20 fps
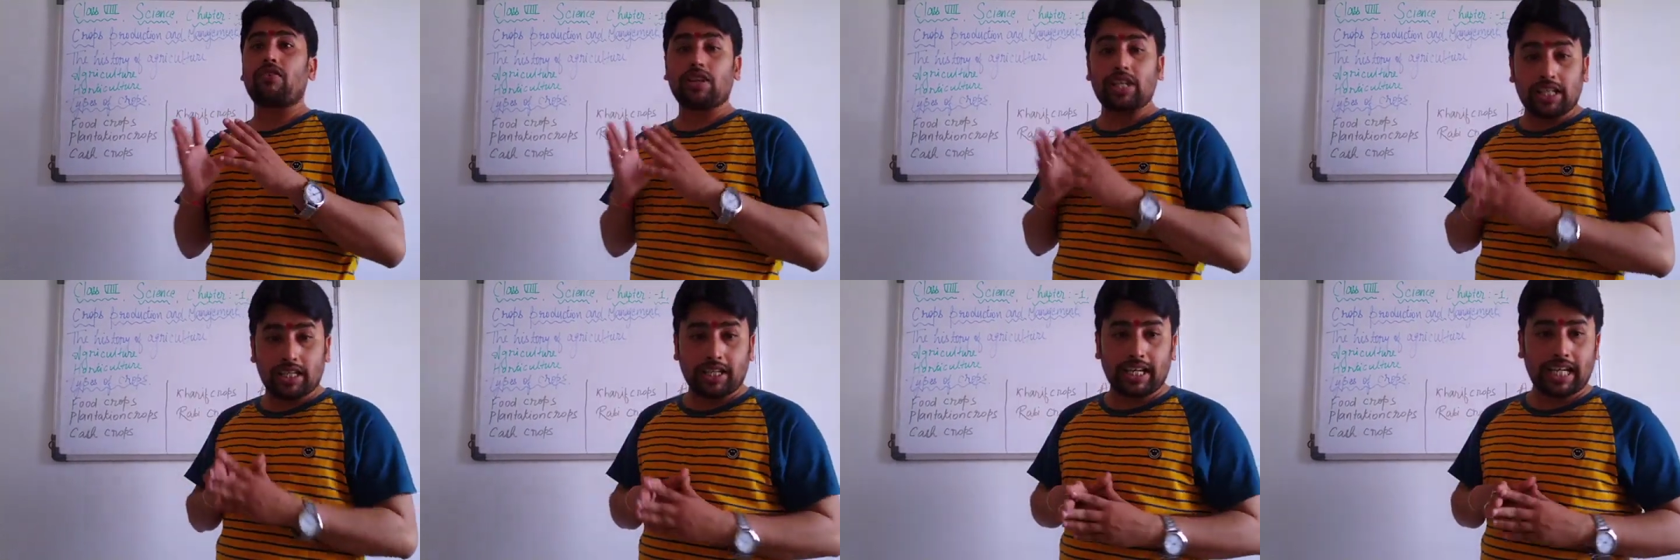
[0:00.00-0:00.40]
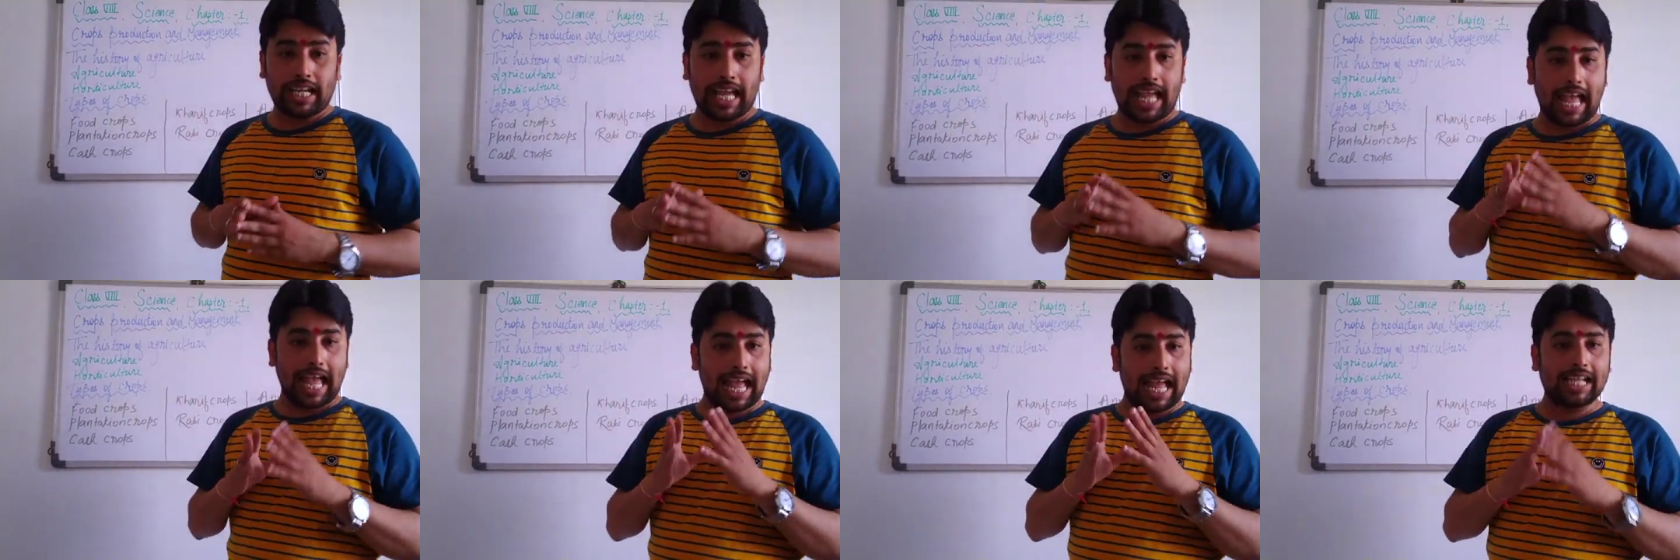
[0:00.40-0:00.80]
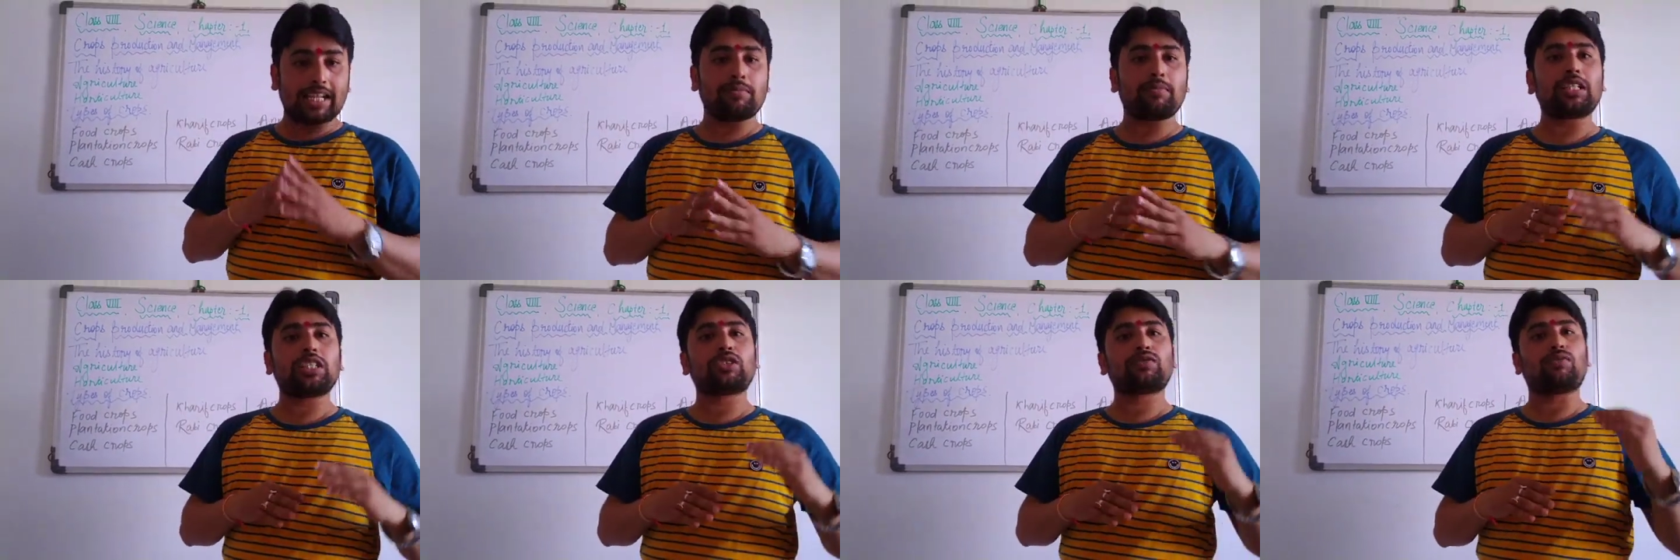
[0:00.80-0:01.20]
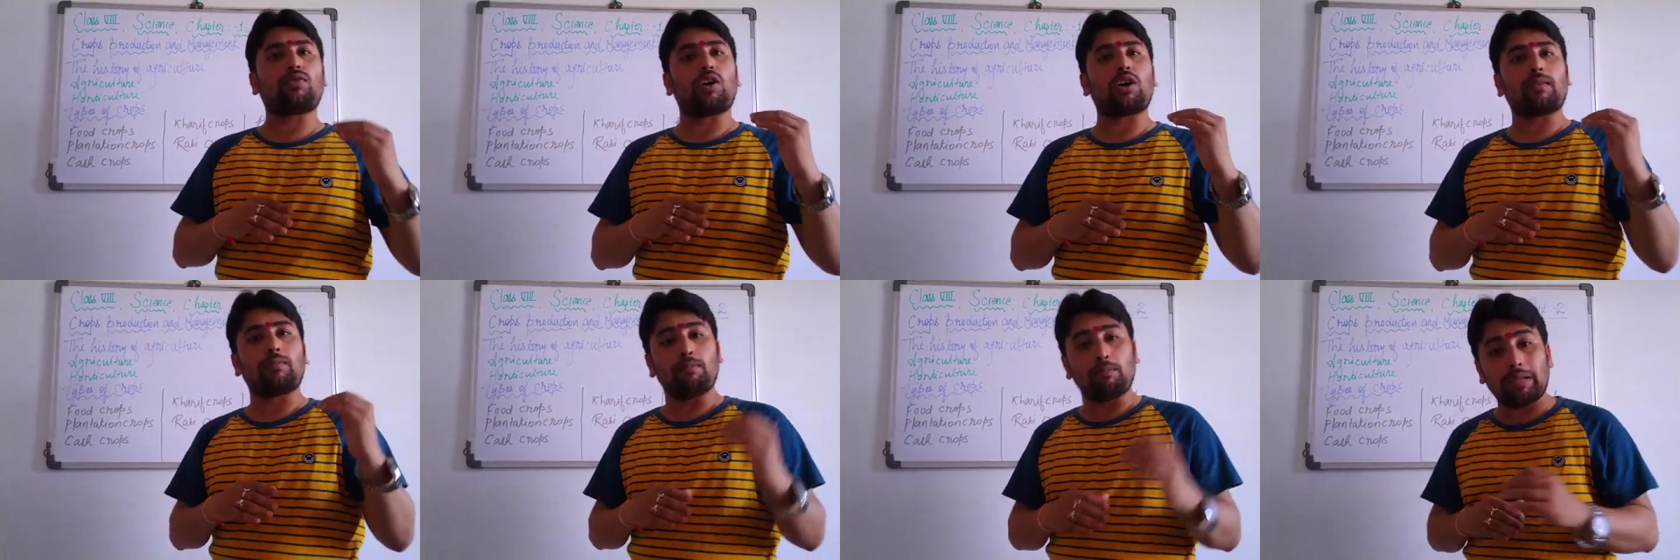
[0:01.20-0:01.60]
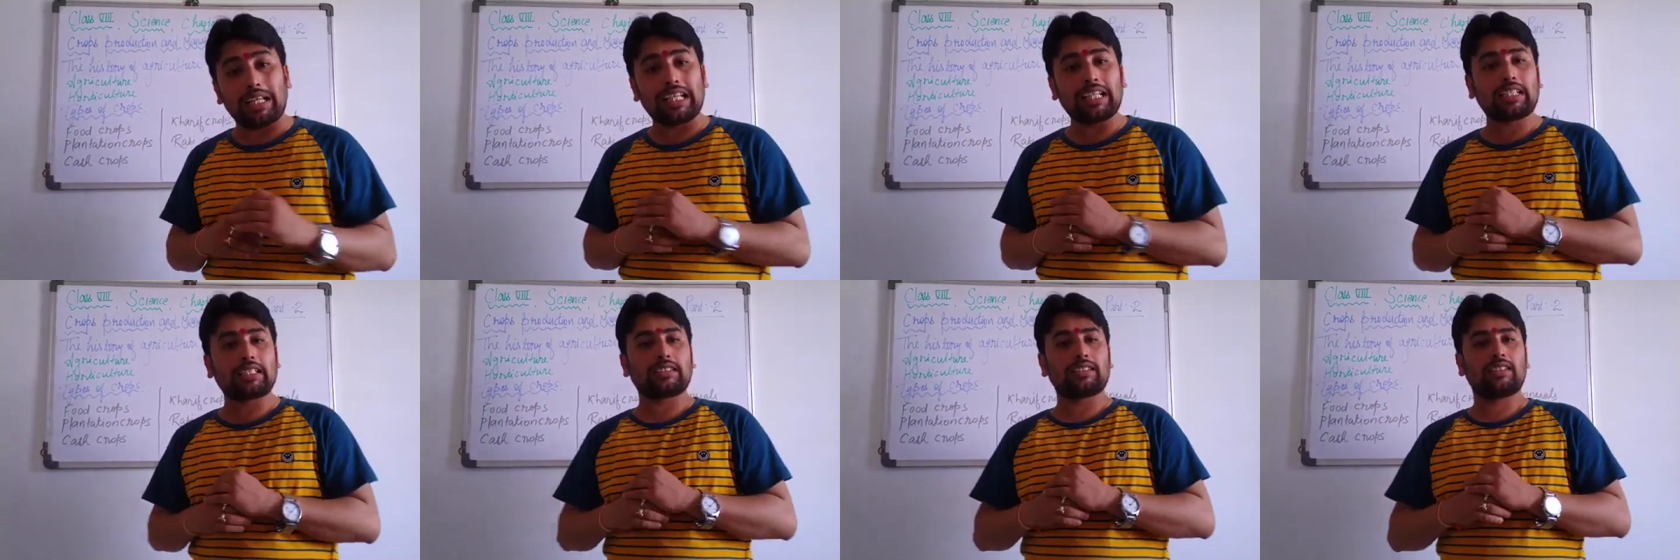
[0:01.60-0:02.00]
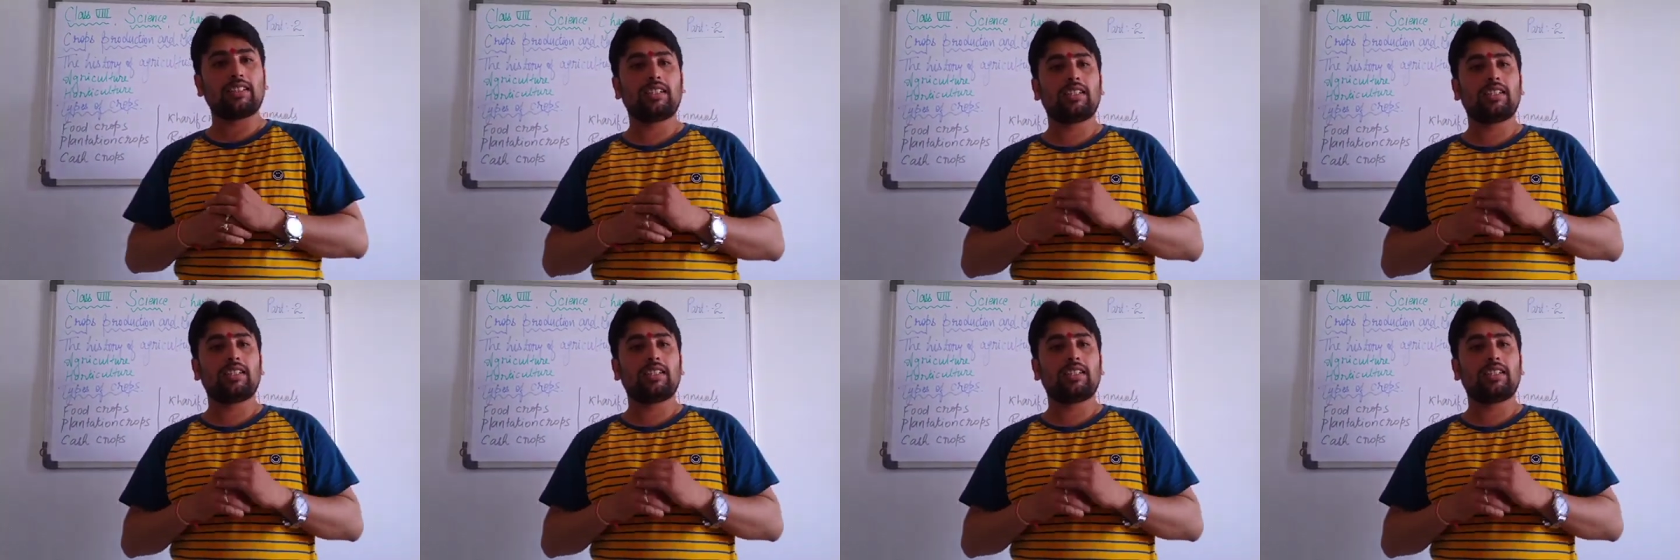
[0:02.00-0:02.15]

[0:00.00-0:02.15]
rearing animals for milk,